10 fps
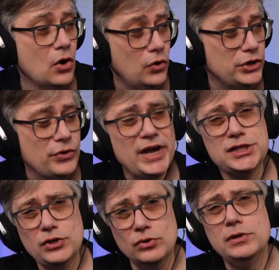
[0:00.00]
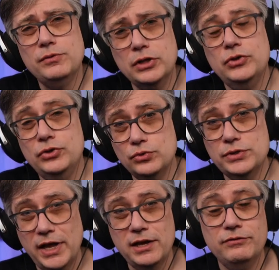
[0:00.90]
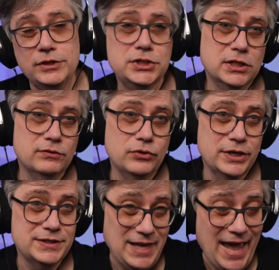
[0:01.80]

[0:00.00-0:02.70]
or you actually only want to use the LFE channel for its